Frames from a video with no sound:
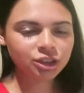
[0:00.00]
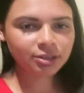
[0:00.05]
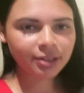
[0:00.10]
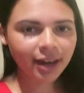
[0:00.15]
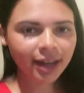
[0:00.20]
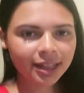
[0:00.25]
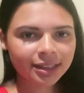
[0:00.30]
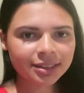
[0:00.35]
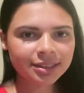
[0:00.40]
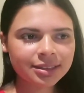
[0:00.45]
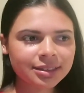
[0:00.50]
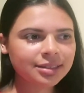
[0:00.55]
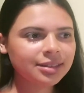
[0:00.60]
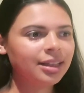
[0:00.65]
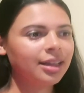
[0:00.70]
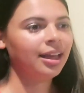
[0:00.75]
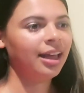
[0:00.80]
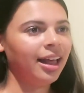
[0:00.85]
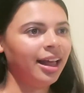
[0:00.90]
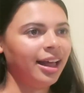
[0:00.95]
dress.
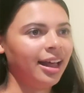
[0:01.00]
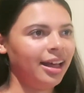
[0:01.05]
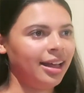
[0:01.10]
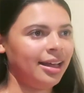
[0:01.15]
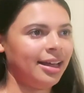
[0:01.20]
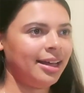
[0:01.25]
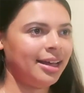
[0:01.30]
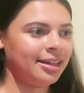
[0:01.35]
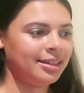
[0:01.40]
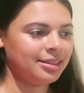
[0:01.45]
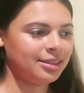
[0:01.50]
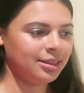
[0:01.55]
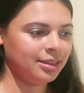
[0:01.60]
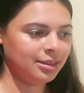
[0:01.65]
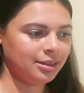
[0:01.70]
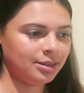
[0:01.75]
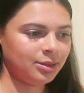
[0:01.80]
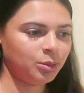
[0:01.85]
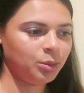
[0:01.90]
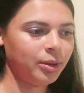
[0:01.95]

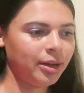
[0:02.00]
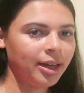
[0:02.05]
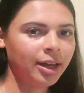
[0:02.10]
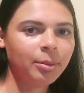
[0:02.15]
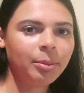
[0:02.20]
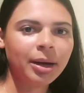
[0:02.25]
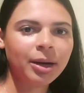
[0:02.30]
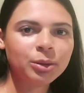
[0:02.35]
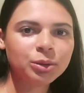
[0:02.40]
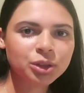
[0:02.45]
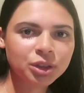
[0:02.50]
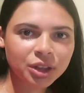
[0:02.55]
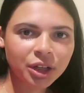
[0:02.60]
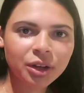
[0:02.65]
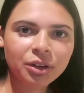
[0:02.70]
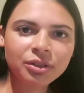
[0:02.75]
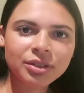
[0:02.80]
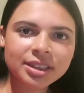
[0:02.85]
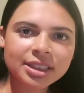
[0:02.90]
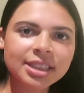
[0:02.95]
And we're about to
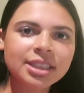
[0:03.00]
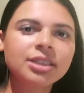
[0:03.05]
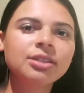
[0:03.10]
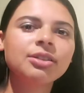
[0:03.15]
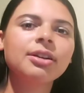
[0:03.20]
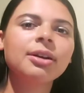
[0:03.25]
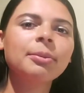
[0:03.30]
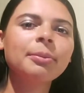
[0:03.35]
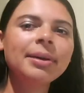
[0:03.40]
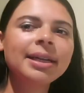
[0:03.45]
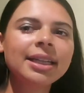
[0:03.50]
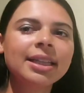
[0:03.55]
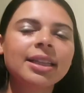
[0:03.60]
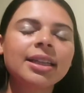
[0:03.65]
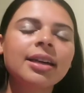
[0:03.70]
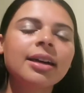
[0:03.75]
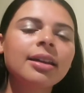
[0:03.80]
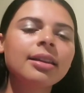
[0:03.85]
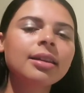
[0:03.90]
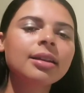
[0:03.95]
go for dinner and meet
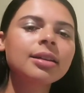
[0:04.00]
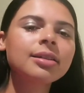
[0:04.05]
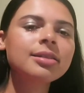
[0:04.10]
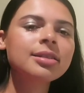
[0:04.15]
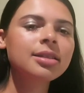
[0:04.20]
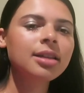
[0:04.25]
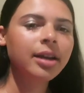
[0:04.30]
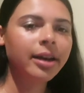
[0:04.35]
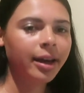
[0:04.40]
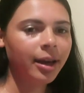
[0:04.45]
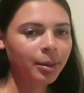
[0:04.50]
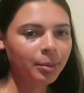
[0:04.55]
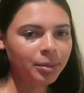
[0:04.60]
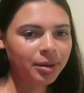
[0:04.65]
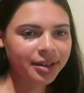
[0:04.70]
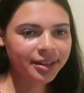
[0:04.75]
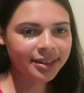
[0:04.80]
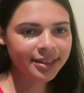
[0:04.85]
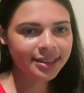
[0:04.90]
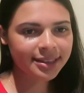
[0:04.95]
the others,
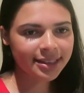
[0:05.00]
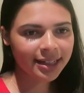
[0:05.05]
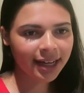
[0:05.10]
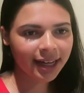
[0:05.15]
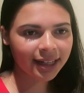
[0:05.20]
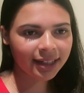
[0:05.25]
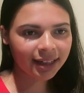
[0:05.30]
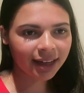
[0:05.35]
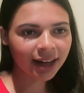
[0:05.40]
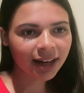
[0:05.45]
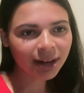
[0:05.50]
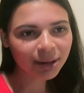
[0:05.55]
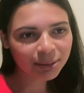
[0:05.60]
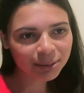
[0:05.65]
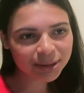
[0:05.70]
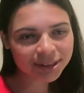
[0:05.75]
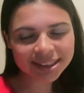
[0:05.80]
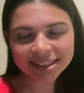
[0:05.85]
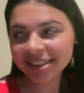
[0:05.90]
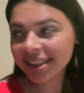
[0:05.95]
because Hannah
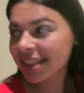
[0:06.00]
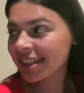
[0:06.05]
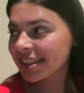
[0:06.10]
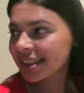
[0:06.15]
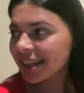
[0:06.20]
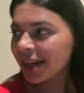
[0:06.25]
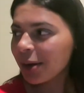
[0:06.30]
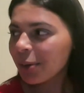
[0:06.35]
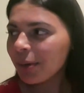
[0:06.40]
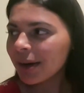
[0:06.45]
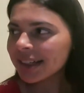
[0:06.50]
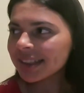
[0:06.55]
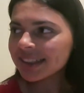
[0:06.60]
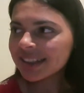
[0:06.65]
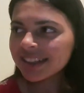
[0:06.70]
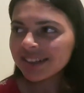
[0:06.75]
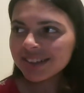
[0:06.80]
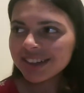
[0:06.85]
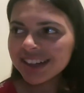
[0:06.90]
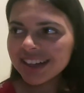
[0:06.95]
was attending a
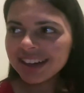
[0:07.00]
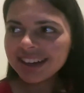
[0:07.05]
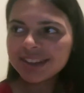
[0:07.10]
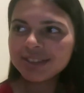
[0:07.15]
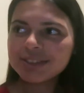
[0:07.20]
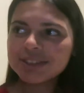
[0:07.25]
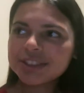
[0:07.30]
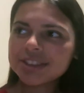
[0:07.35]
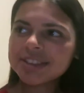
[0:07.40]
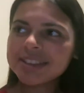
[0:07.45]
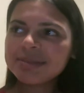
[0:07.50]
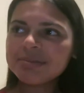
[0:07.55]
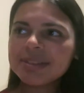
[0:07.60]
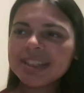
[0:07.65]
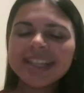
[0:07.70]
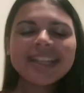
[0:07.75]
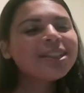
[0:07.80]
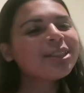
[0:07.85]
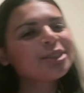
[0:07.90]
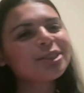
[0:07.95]
wedding on a live stream,
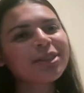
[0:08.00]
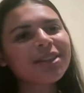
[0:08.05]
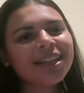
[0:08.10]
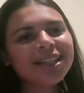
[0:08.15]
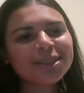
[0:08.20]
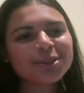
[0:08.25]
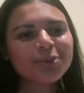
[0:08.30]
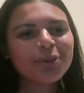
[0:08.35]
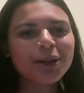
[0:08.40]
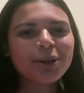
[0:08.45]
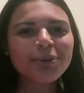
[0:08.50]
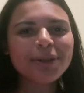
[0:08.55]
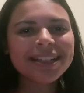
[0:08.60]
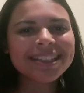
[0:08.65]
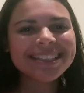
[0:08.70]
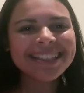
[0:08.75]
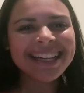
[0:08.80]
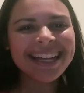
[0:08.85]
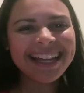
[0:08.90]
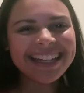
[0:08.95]
so that's why we're
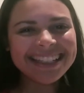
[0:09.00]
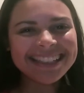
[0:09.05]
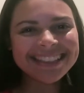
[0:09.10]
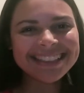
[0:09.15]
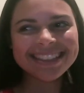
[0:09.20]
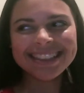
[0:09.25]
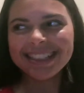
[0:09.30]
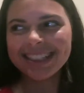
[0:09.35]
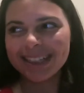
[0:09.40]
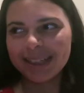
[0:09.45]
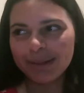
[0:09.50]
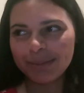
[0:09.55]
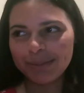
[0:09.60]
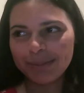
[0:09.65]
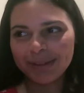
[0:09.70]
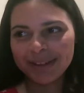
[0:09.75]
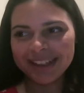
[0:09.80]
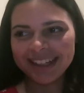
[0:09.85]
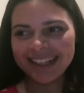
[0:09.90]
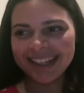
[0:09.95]
delayed.
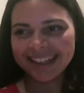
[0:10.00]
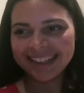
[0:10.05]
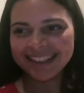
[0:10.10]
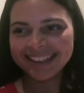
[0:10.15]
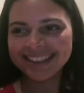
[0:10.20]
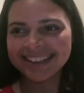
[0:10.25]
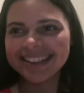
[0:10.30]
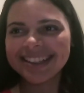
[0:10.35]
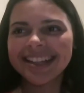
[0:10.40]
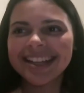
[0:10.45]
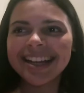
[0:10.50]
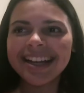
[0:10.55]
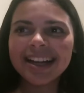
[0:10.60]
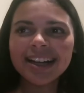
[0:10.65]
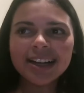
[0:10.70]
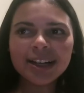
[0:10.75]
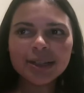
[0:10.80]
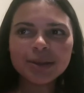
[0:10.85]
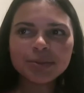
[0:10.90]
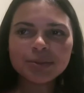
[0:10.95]
But yeah,
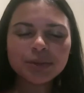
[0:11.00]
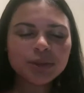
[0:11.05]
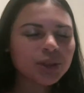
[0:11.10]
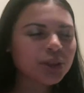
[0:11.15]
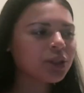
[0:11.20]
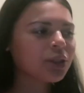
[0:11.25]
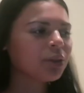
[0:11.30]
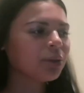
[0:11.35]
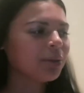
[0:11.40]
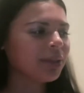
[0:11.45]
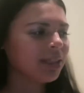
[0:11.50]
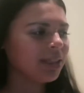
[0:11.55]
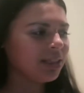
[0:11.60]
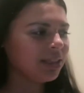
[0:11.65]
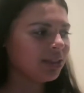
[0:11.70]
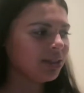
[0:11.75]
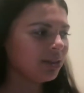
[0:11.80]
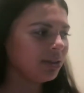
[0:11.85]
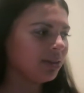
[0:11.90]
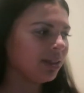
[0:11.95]
so we're
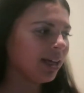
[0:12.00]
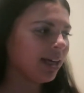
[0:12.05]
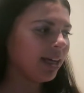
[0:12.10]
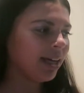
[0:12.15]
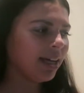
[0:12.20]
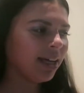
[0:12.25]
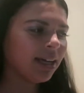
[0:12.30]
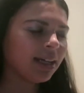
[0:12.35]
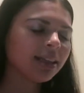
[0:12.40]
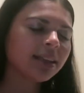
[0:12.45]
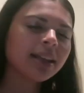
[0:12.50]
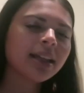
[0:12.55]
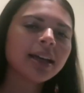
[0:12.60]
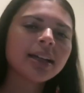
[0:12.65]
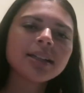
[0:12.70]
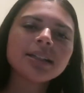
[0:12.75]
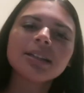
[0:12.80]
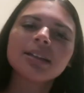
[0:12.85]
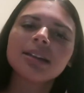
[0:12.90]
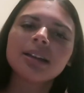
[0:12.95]
gonna do that, and
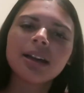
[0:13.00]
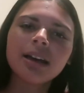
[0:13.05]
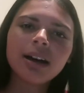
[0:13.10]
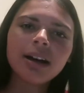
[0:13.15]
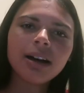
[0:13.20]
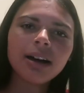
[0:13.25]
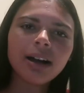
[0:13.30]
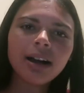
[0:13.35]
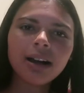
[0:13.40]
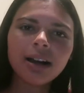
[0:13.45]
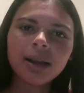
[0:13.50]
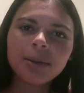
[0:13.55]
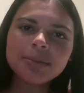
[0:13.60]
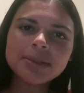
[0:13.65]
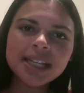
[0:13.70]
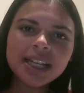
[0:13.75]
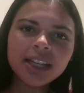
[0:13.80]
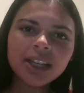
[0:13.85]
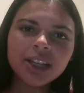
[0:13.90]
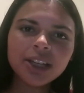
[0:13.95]
then I will update